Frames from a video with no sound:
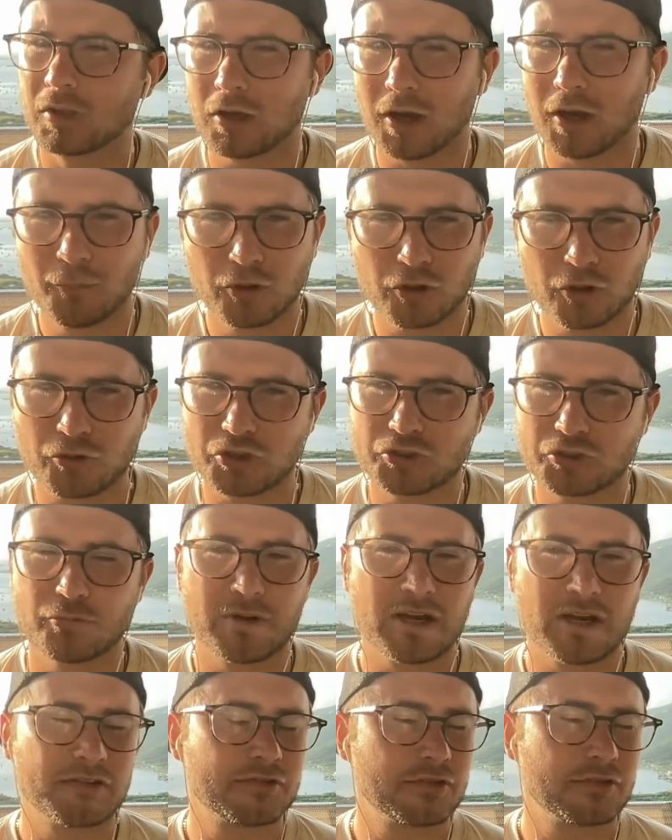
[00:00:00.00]
couple of
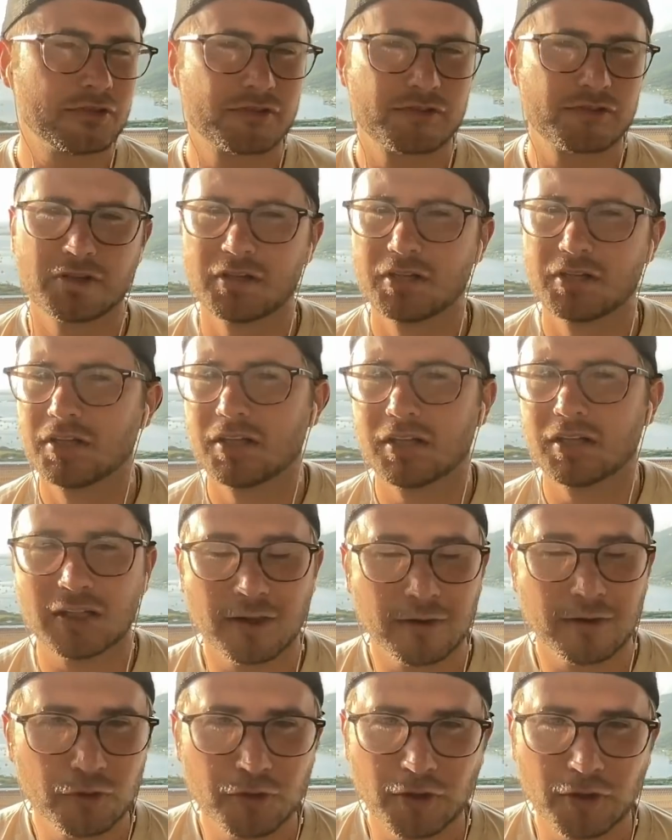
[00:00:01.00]
crystal mancers,
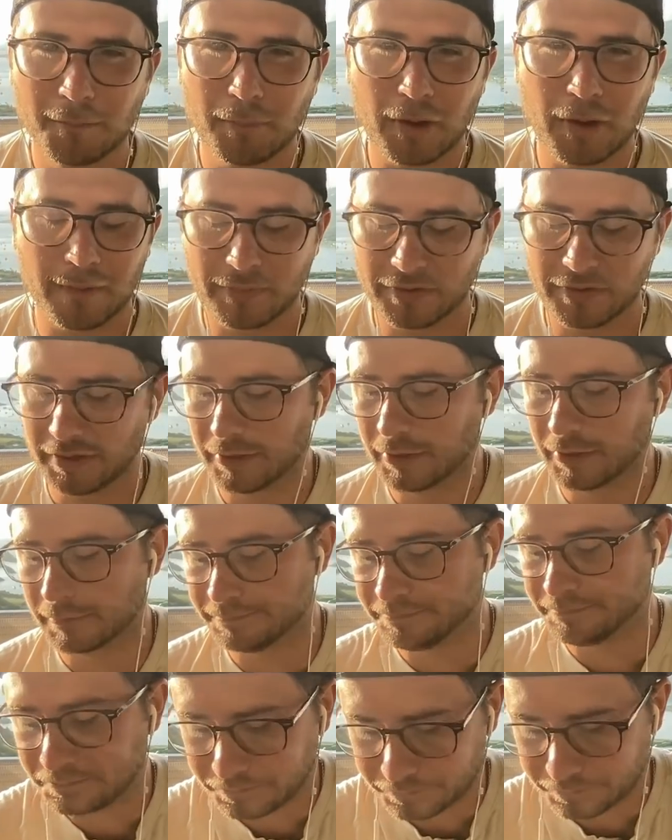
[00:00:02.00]
leveled up
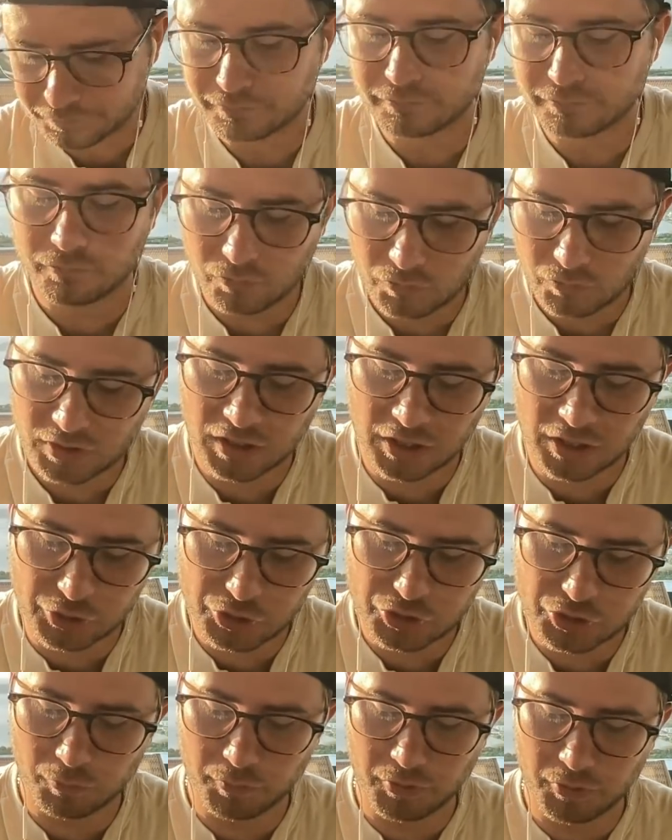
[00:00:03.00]
bombardier, and
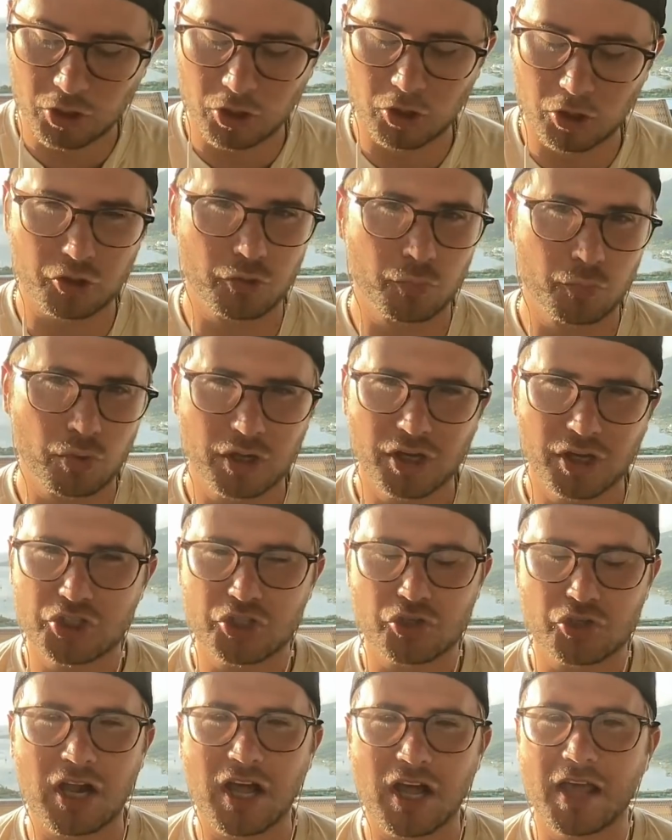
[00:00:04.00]
you should be all good. We're gonna
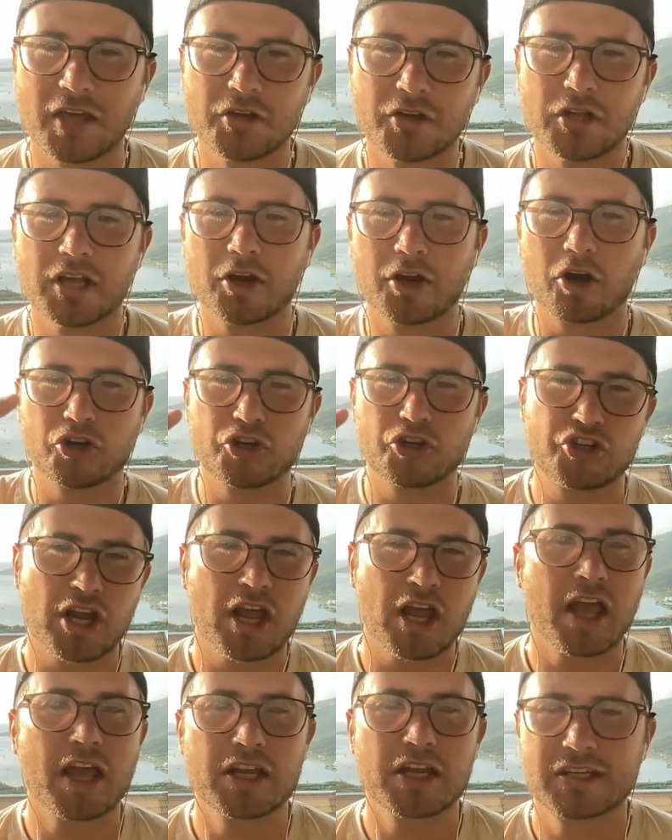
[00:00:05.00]
try and hit our
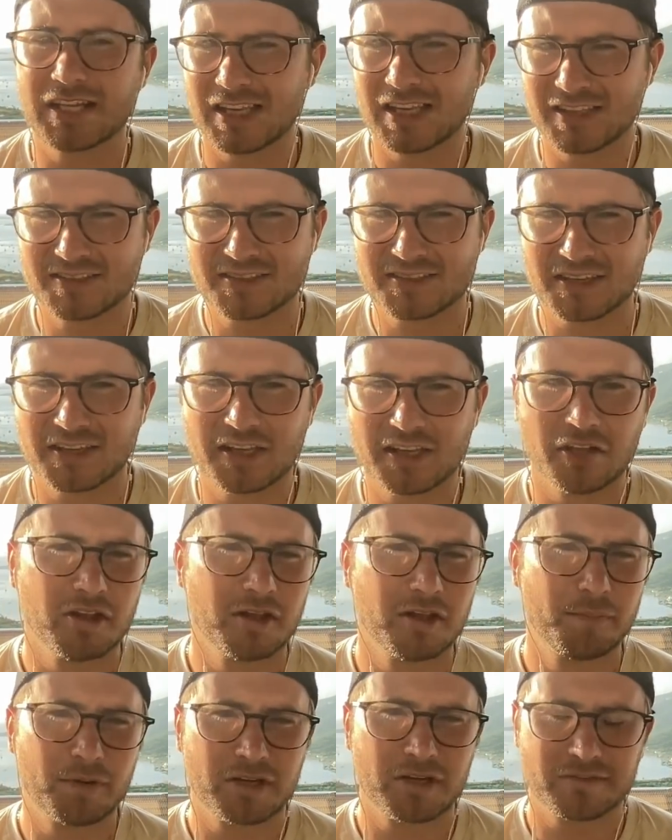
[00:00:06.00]
J to instant
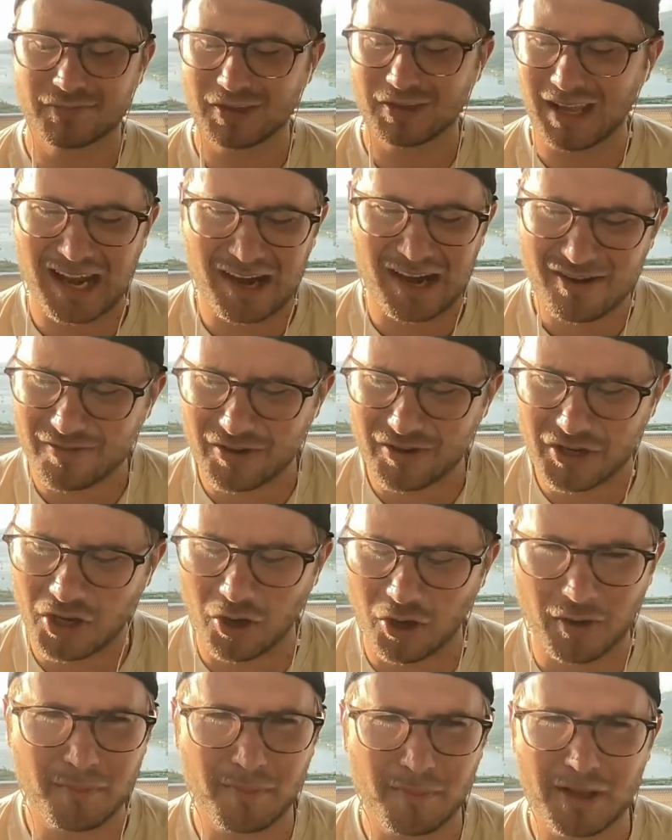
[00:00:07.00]
kill it, but it, I don't even
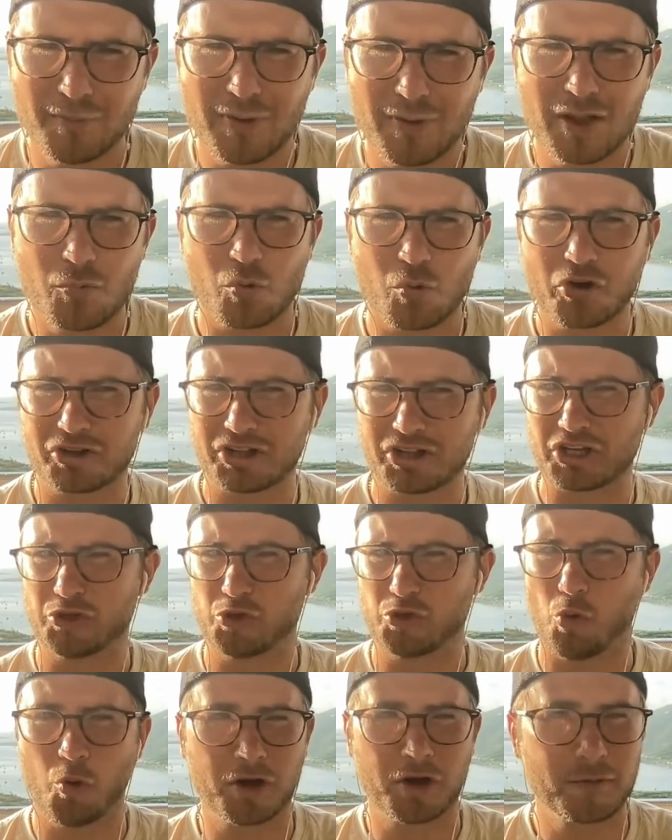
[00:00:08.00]
know. It, it might work
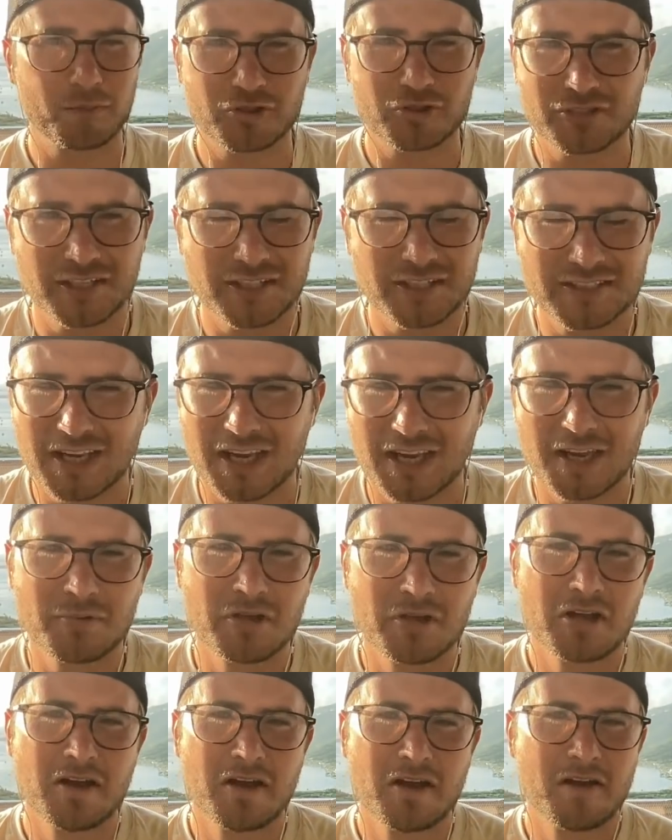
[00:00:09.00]
like 20% of the time,